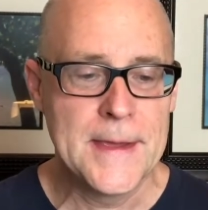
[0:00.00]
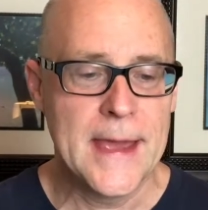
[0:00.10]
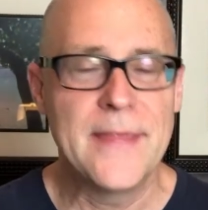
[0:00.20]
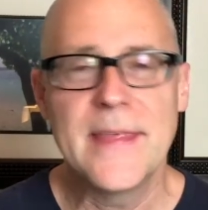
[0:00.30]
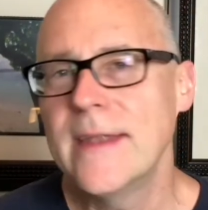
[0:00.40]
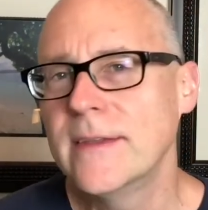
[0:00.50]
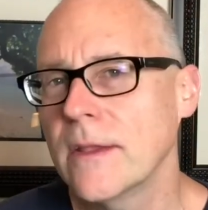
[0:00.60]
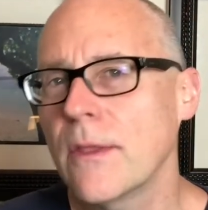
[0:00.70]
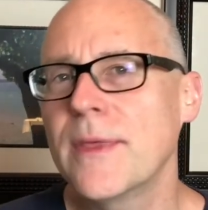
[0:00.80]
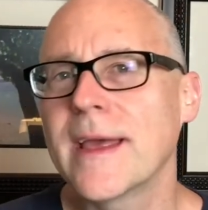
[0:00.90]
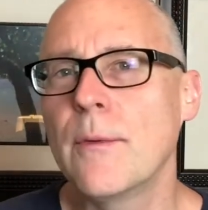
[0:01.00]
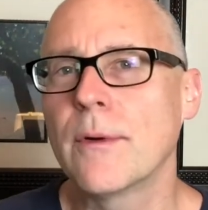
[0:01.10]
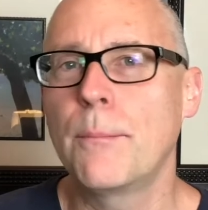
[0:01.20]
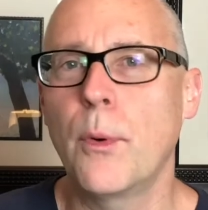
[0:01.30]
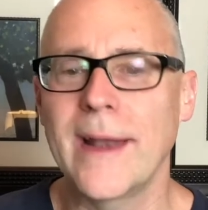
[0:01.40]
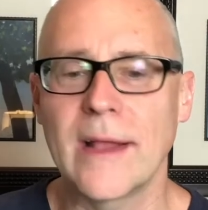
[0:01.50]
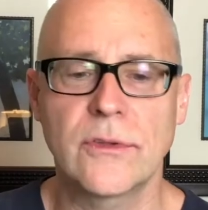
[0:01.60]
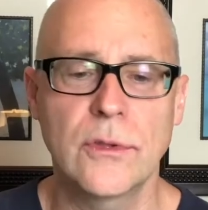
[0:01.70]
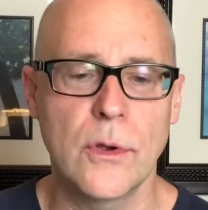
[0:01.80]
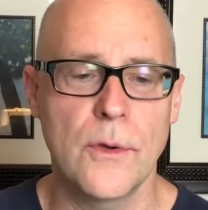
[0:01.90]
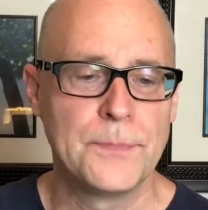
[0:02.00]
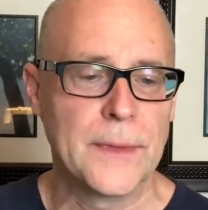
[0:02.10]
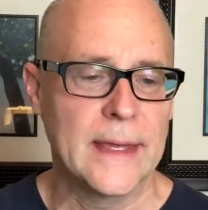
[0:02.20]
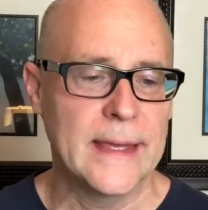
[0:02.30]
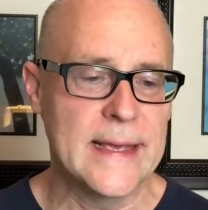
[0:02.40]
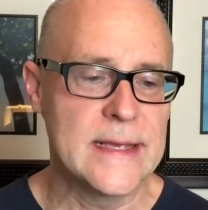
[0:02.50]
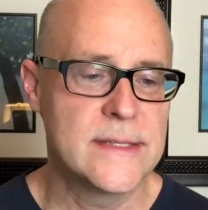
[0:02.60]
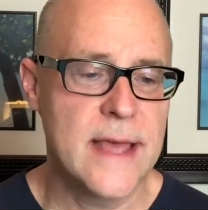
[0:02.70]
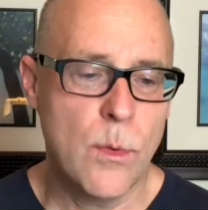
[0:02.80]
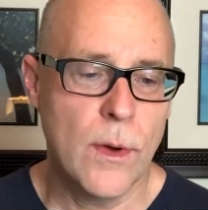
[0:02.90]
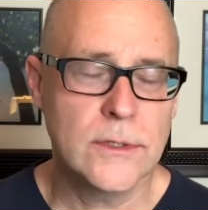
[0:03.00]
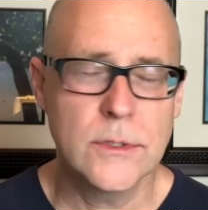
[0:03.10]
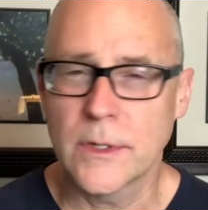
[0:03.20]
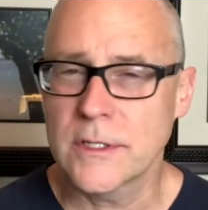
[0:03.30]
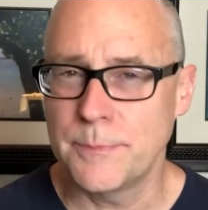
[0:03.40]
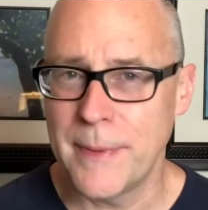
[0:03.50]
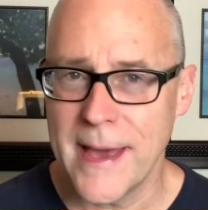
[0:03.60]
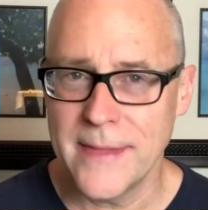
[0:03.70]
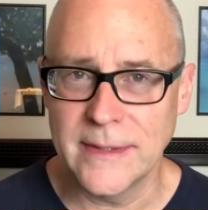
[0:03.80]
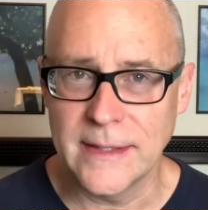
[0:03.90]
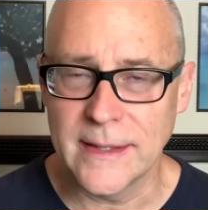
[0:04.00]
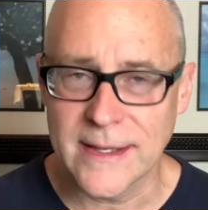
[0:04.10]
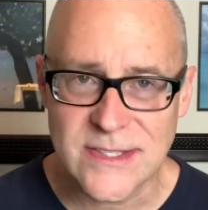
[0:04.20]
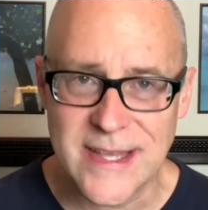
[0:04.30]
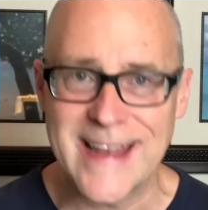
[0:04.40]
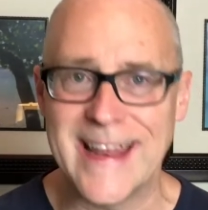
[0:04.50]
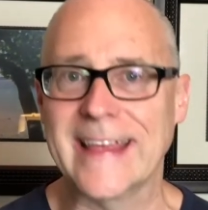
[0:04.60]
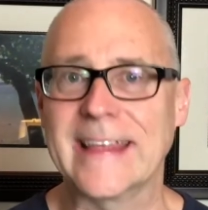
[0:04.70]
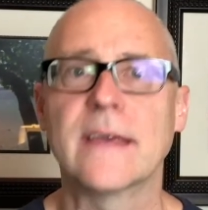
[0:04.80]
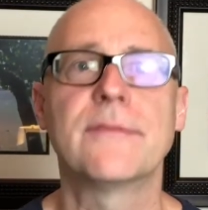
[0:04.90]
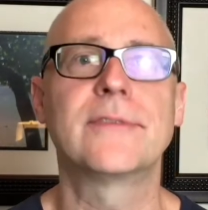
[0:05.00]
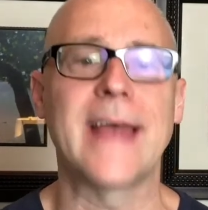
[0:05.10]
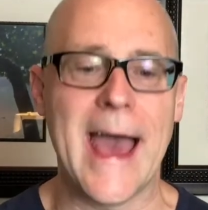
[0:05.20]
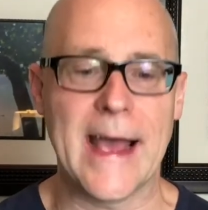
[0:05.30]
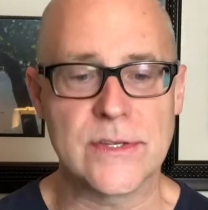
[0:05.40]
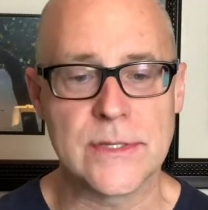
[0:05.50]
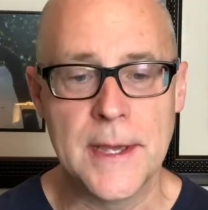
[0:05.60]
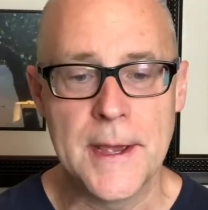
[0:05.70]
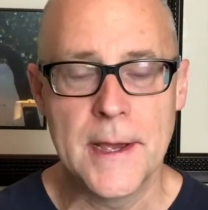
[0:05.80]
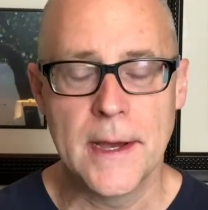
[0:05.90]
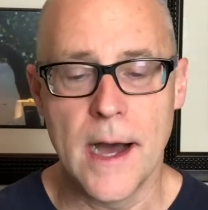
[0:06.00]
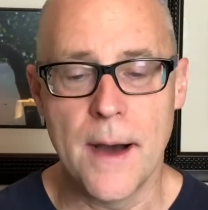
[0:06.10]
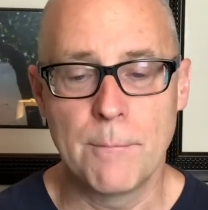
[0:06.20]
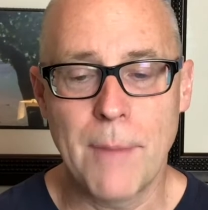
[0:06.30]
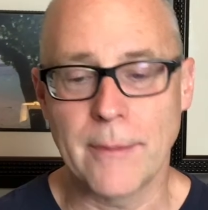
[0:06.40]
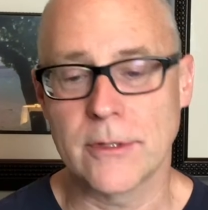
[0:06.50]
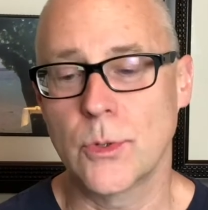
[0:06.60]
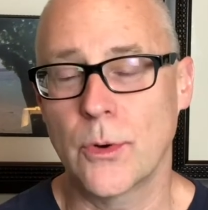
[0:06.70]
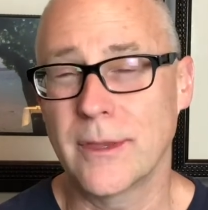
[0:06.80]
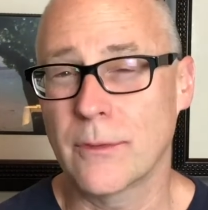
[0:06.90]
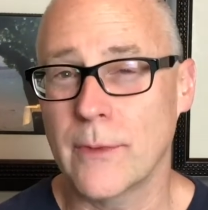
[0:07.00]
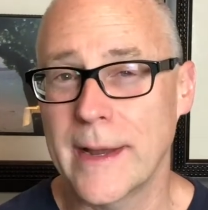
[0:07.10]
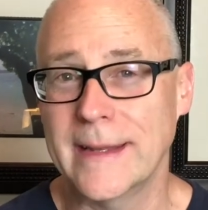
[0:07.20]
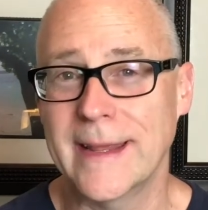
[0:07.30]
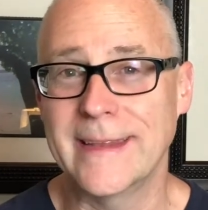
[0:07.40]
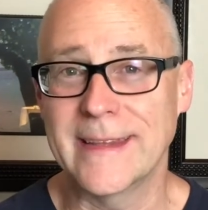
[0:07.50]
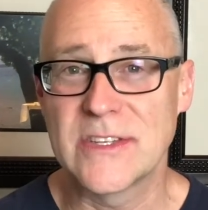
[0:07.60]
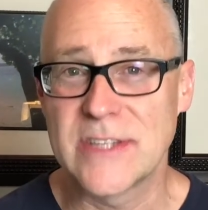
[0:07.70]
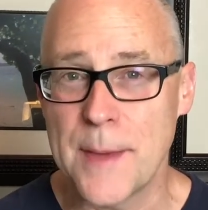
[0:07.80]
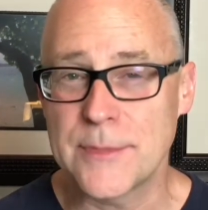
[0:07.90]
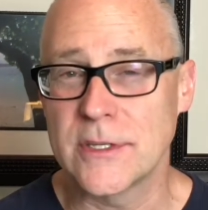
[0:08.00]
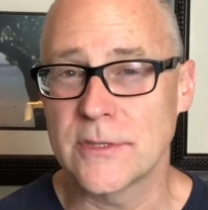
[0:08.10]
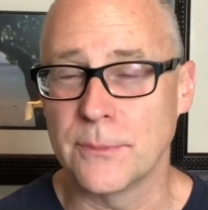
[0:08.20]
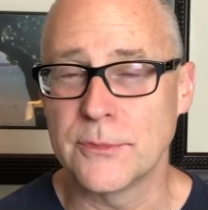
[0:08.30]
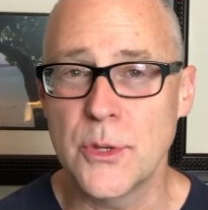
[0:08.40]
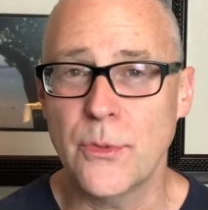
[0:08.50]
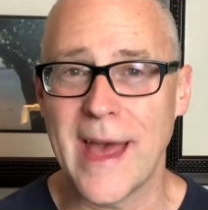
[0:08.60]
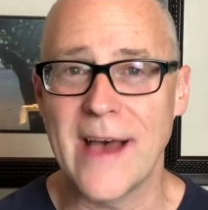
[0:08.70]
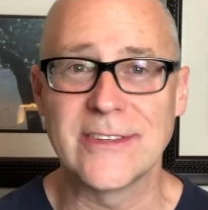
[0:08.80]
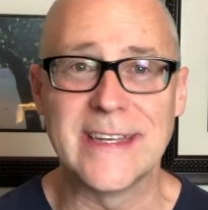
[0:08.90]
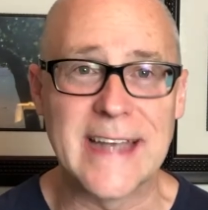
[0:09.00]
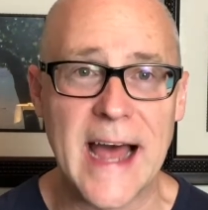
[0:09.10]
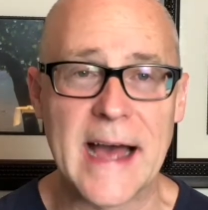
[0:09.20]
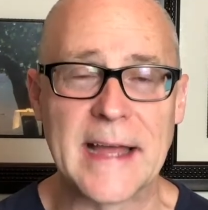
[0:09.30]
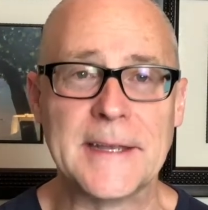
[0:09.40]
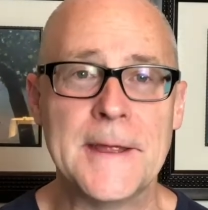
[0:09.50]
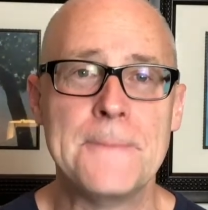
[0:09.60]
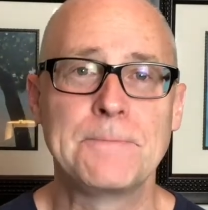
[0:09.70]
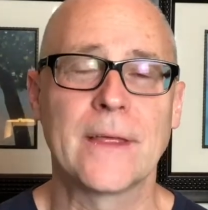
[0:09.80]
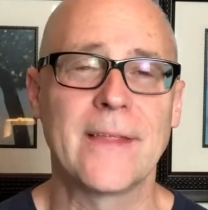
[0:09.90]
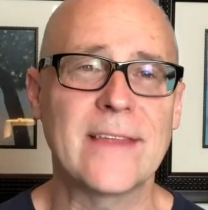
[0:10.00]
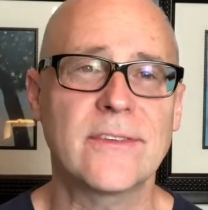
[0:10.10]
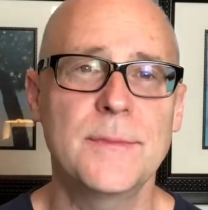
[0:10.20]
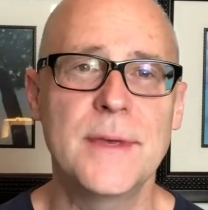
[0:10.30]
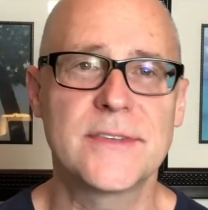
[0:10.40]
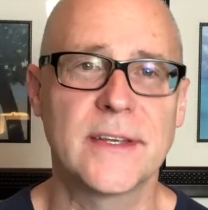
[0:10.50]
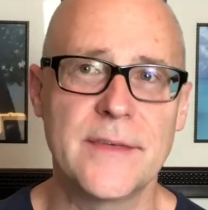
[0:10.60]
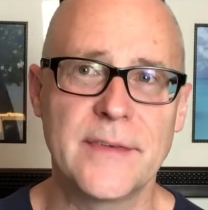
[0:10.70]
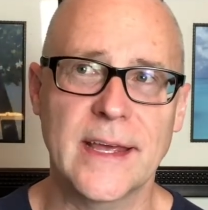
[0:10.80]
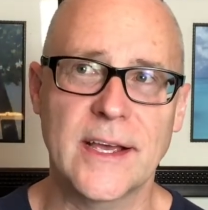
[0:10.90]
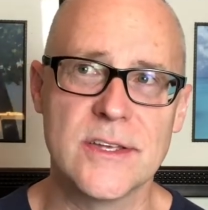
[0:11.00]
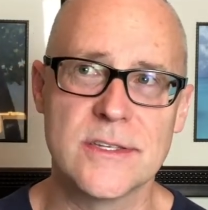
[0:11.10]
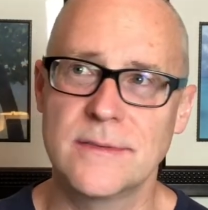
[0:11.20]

And then the other thing I want to point out too is they want to expand the estate and gift tax by restoring the rate and the exemptions from 2009. Well, that's going to be significant because